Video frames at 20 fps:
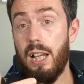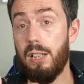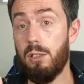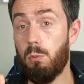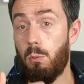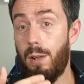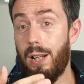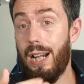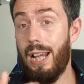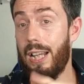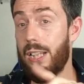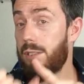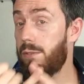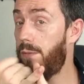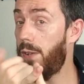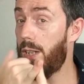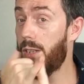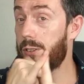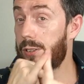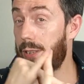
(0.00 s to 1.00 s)
as well as
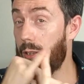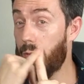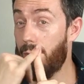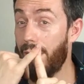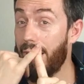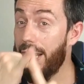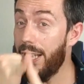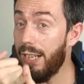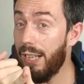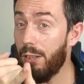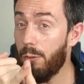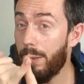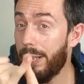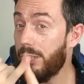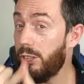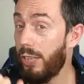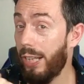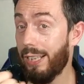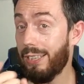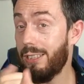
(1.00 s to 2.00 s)
file self-healing,
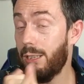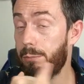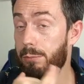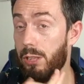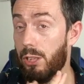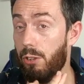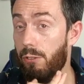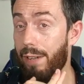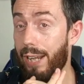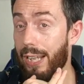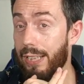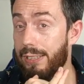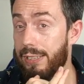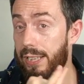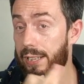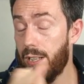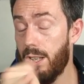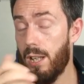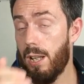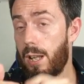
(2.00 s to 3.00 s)
where checksums are
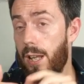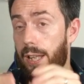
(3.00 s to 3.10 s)
created